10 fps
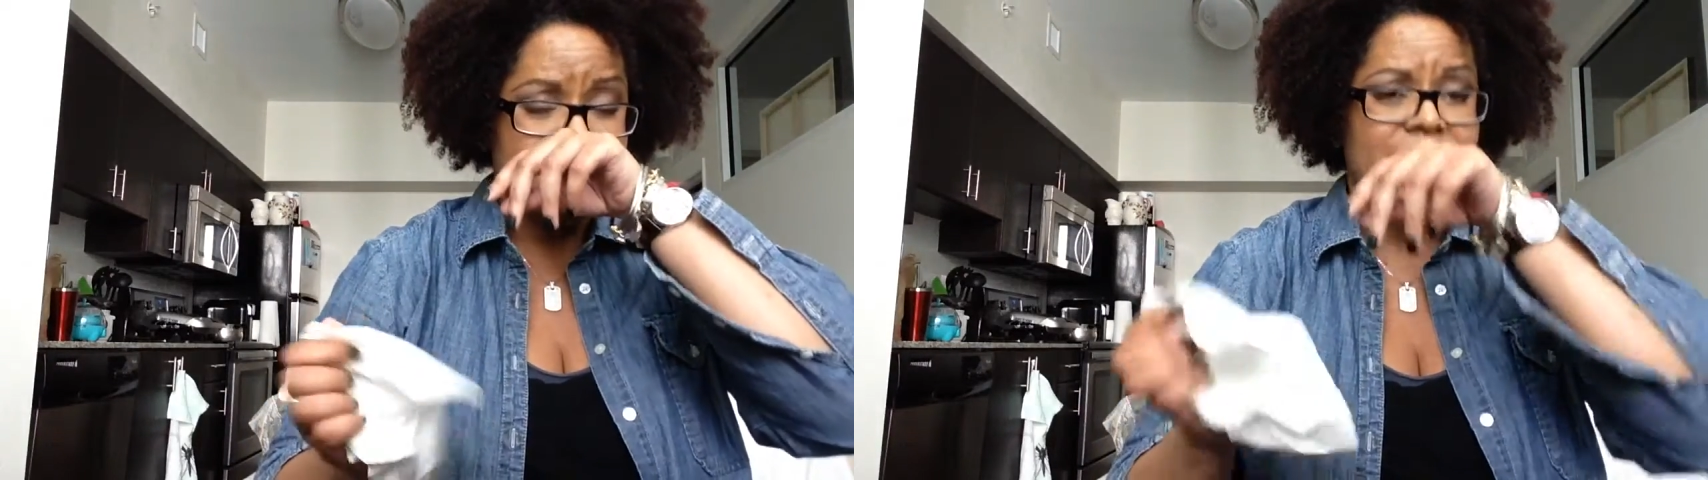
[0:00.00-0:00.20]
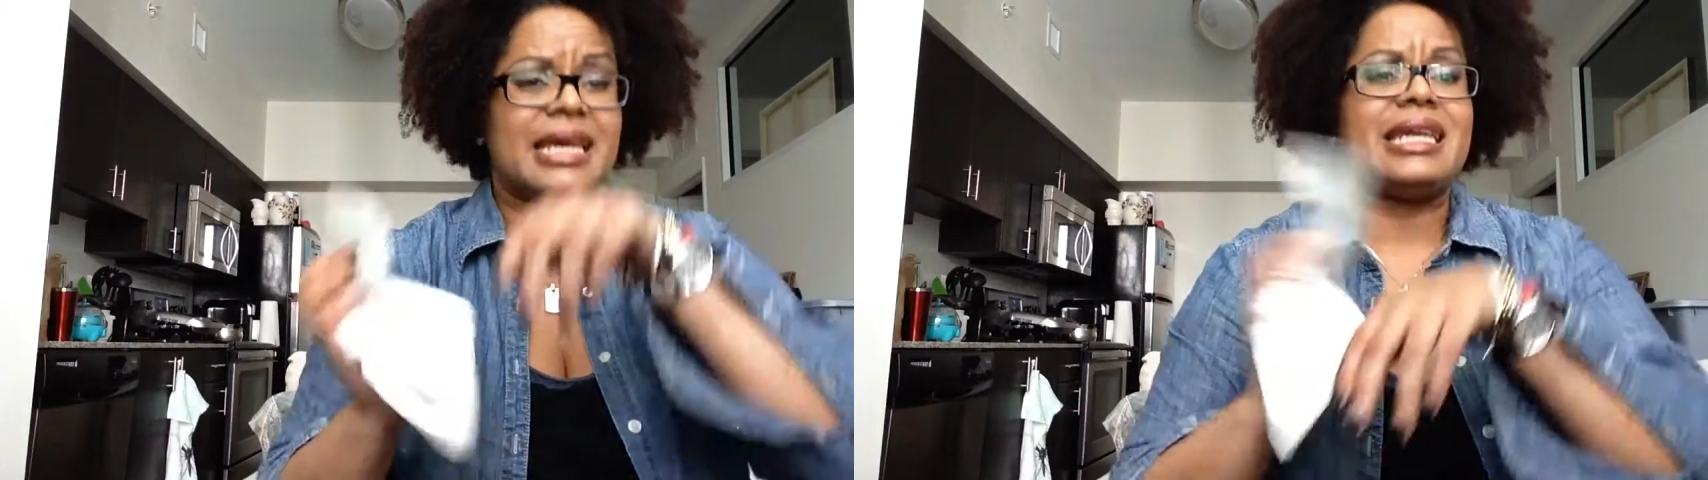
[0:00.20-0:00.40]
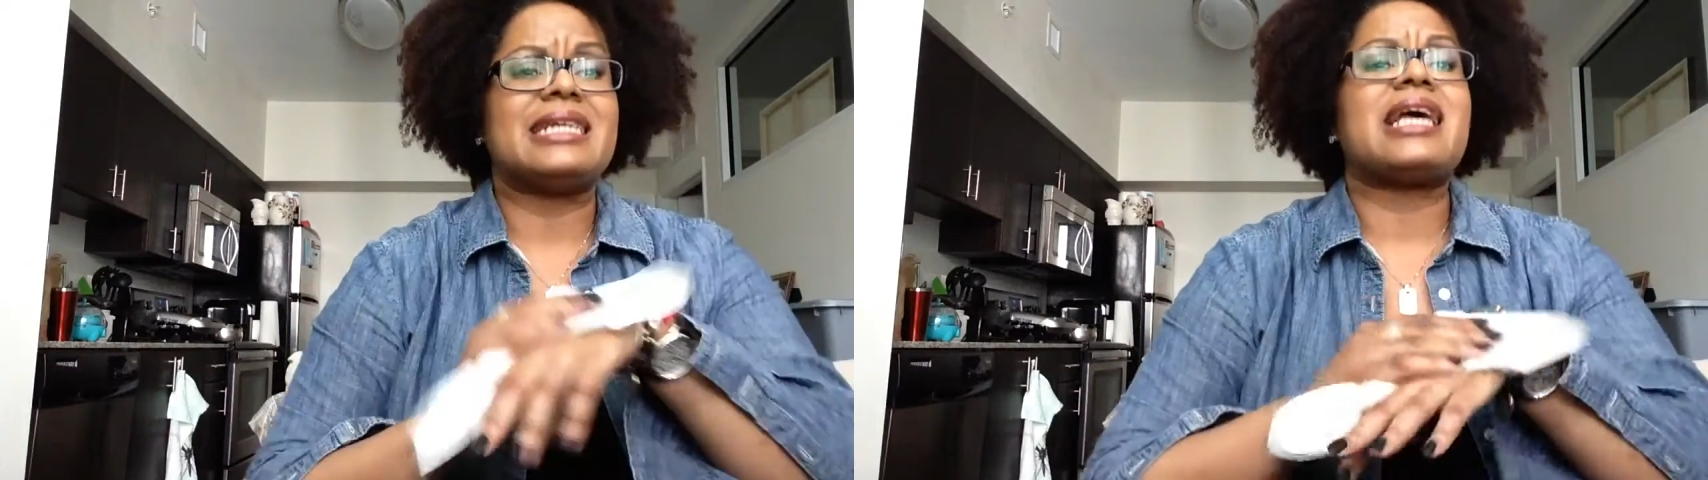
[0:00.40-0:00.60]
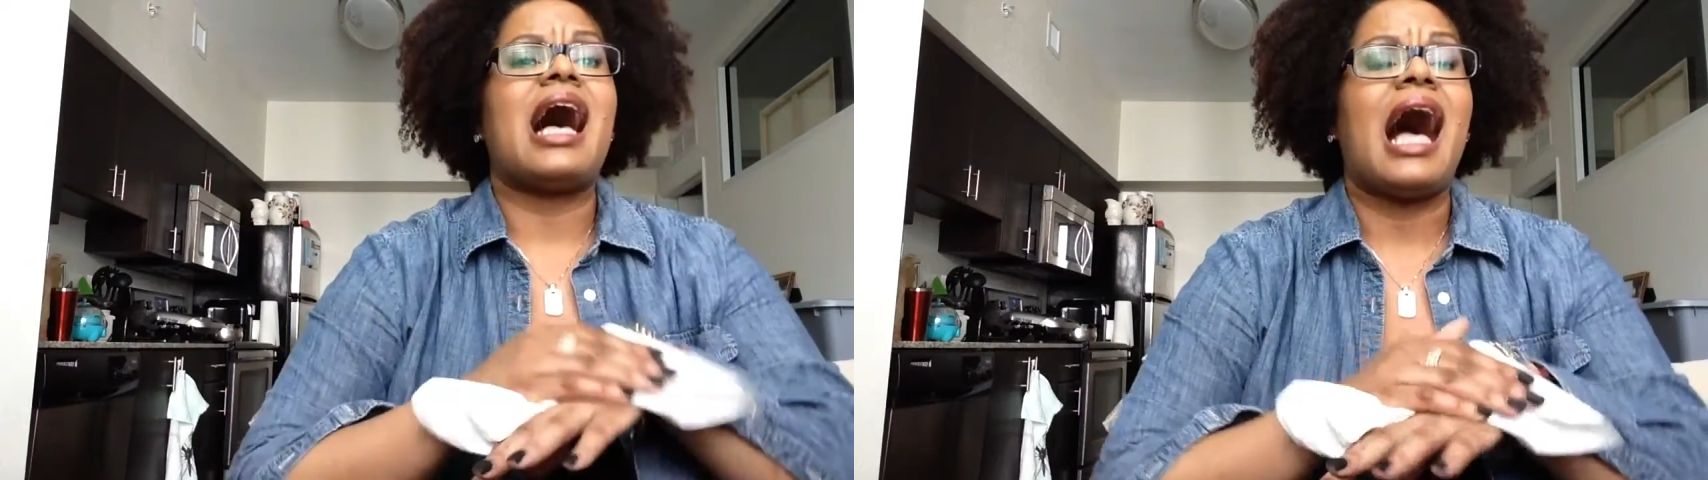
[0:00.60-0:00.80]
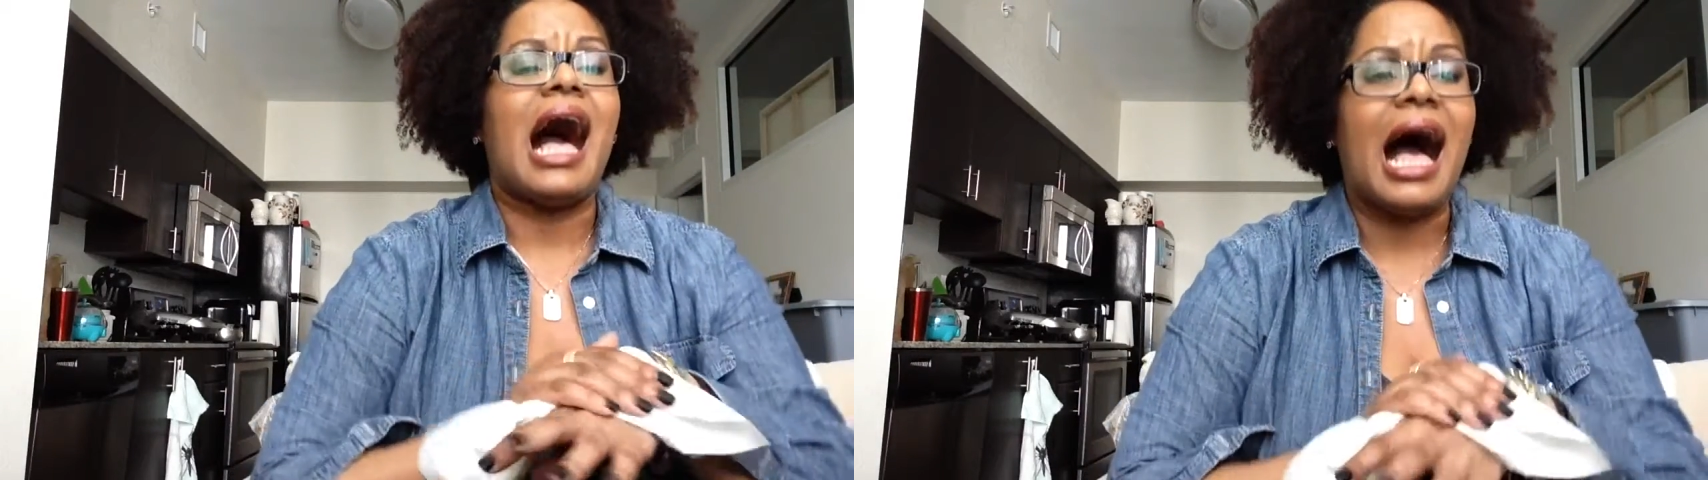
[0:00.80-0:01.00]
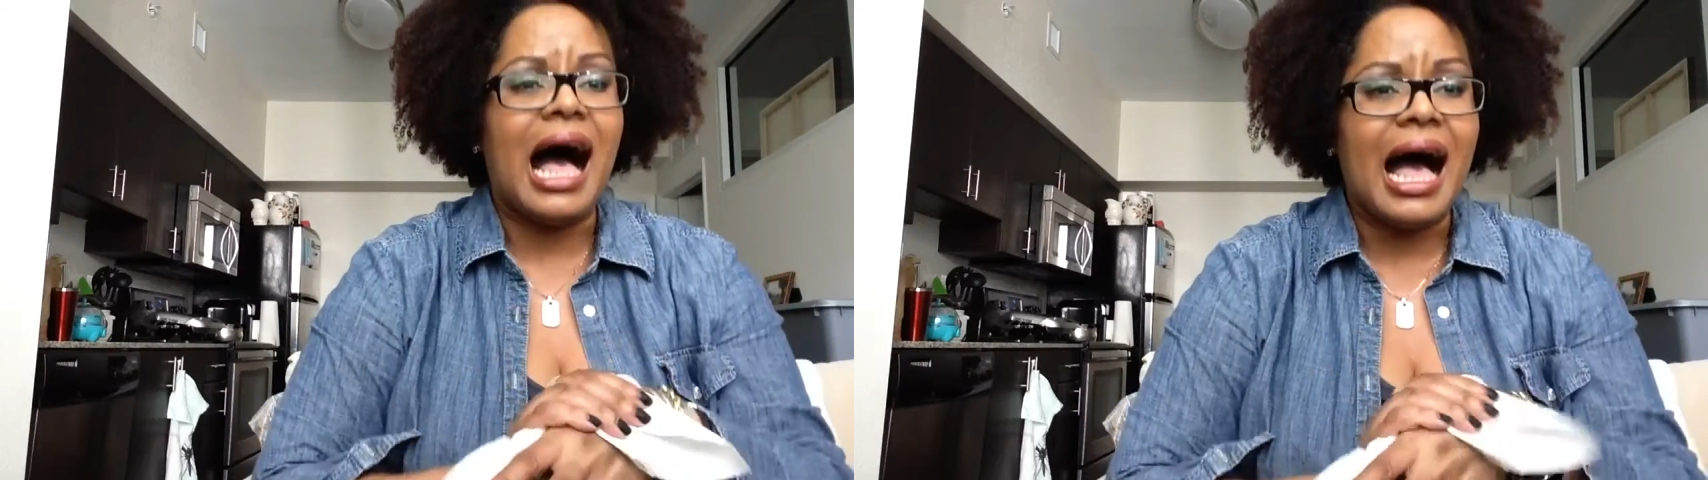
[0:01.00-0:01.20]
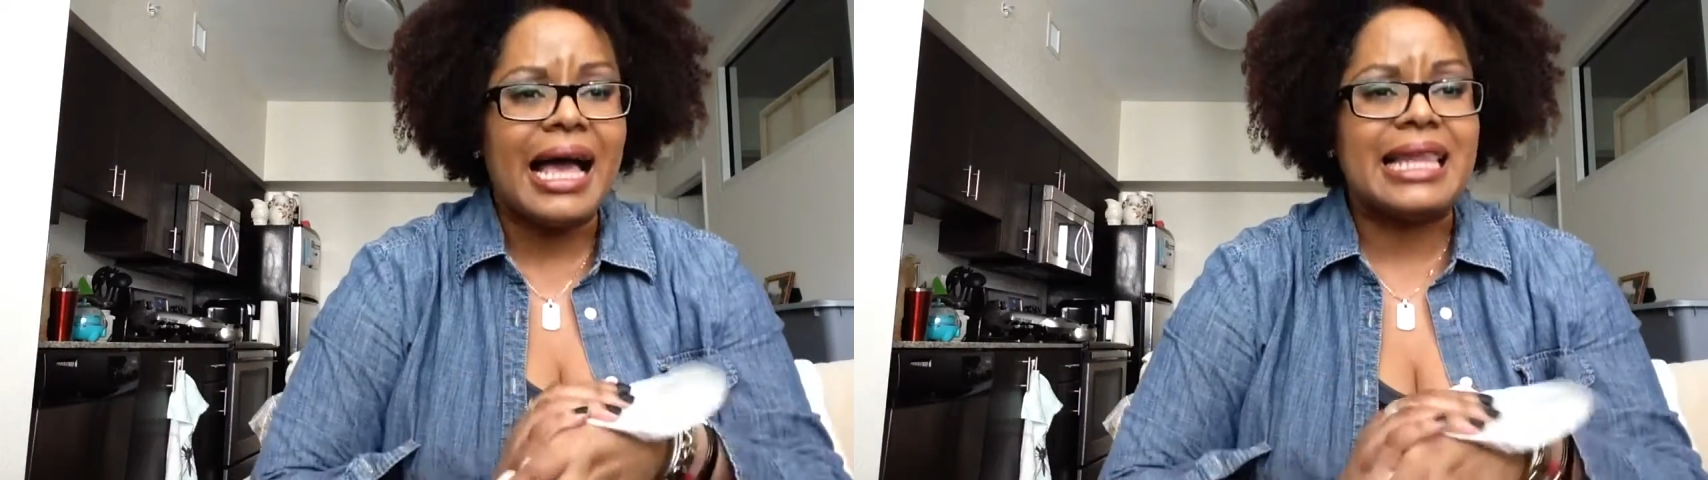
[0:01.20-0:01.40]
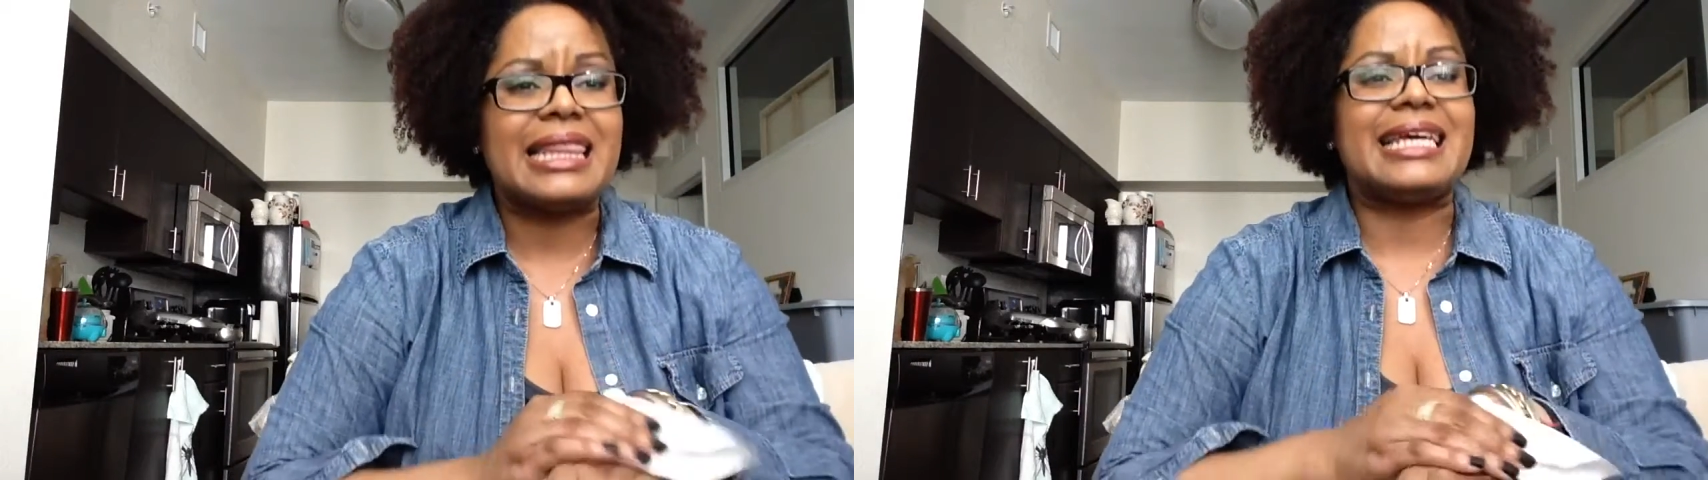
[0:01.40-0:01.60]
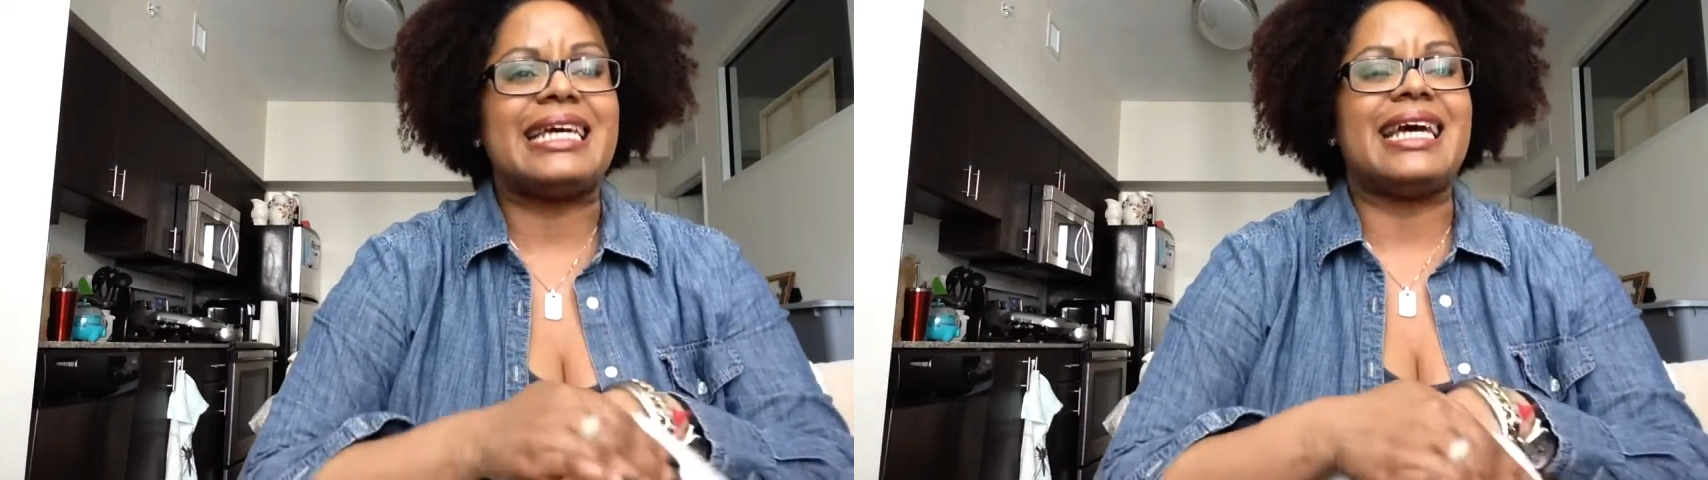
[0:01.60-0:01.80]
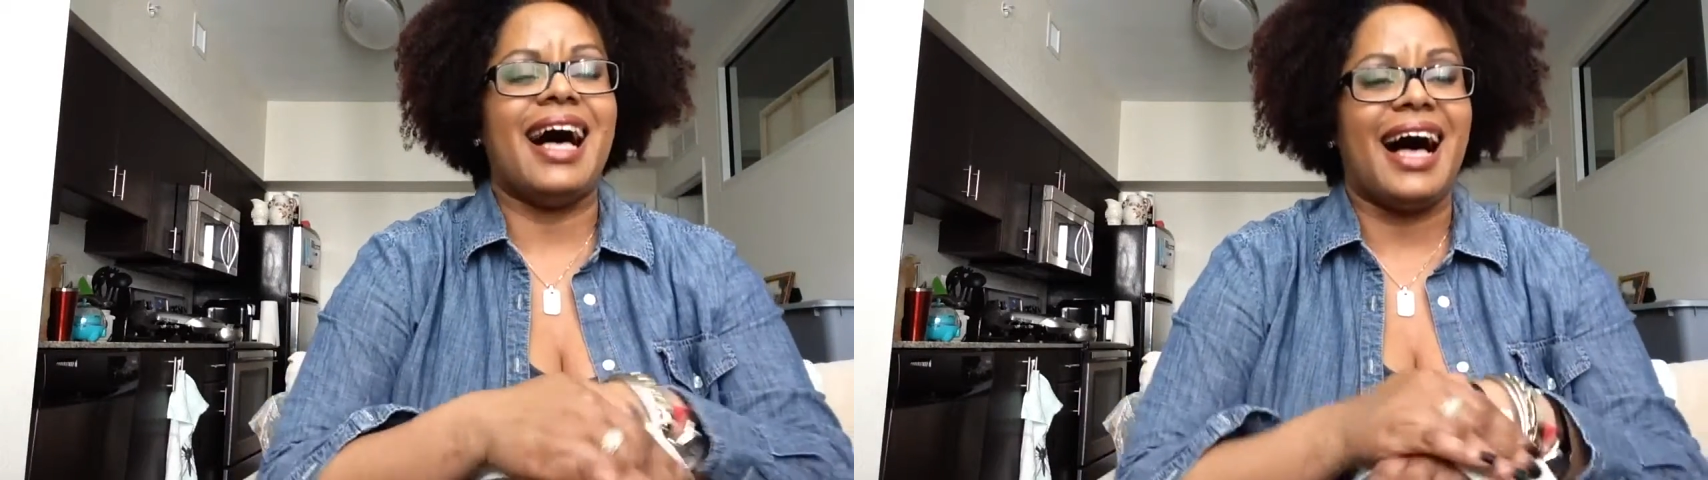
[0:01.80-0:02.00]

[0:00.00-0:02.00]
it is highly,